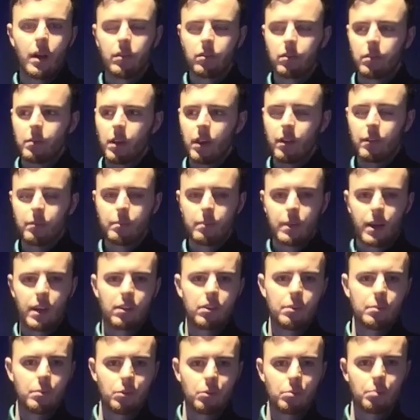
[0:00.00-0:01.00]
some kind of
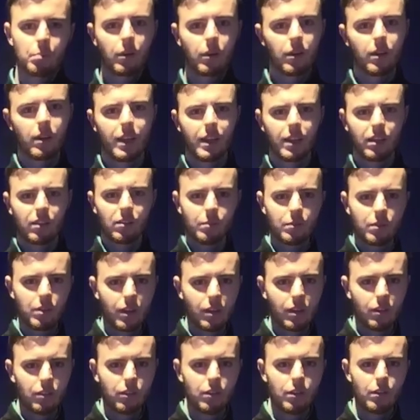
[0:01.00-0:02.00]
maximal sprinting, some
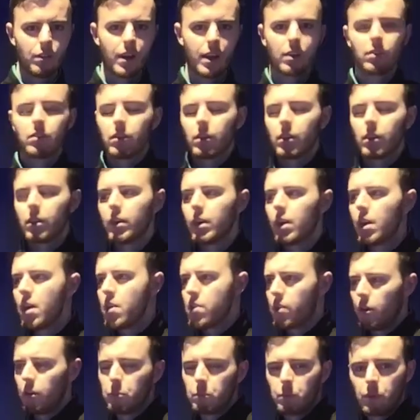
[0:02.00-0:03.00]
change of direction,
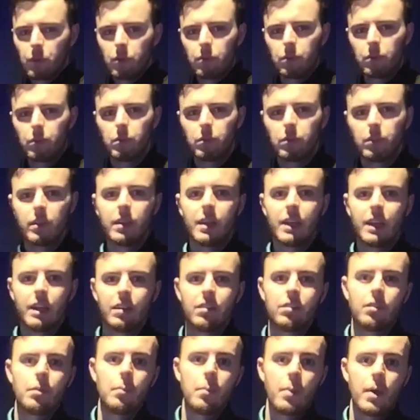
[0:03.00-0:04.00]
those muscles
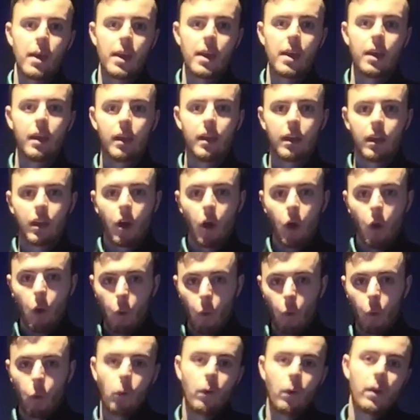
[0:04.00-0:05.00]
need to be
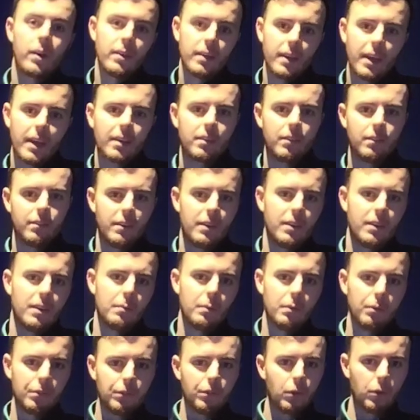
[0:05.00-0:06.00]
already
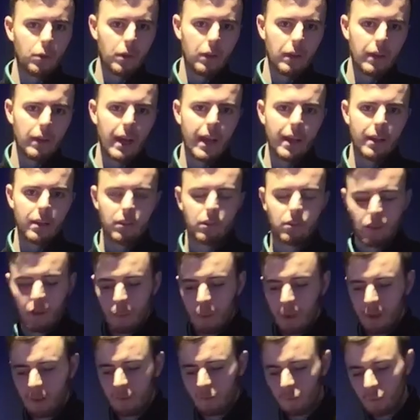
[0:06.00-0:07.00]
activating before you land. So
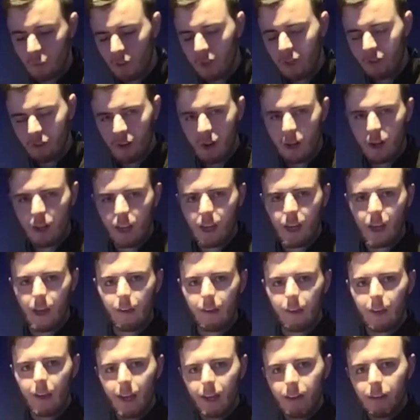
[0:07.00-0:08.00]
by retraining how
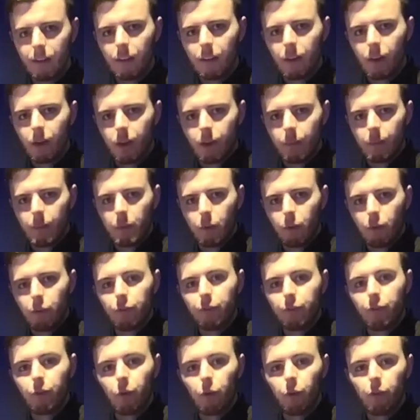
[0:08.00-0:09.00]
you land, going a bit more
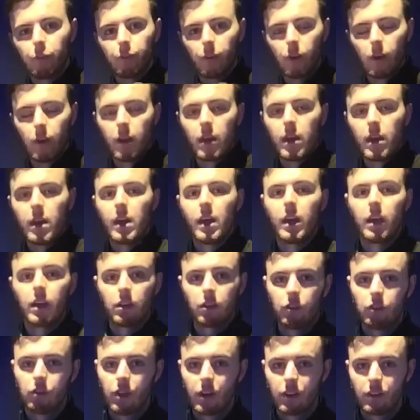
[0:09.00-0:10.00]
forefoot and
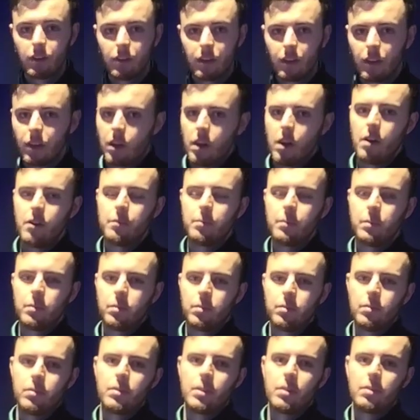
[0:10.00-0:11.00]
contracting the calf
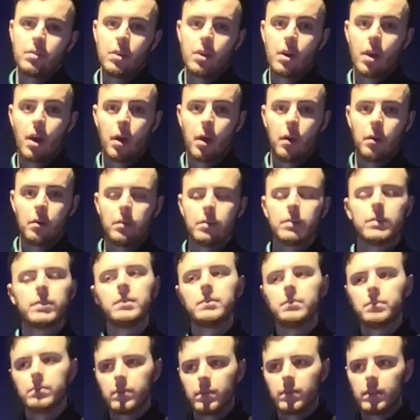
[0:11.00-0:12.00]
muscles as you go,
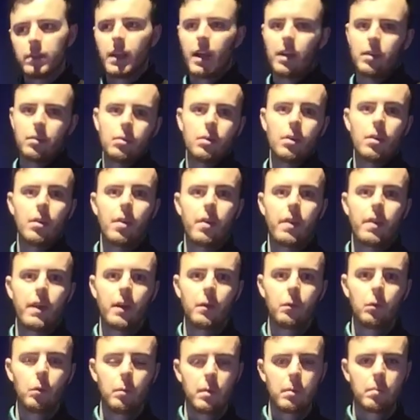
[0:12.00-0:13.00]
that sort of
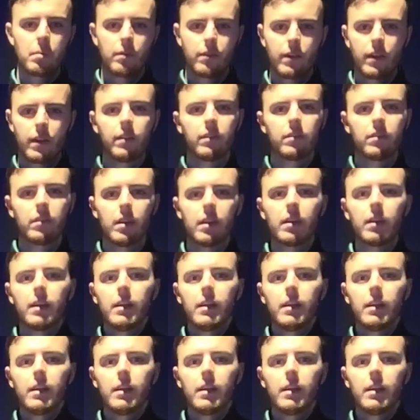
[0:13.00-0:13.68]
thing will be prevented.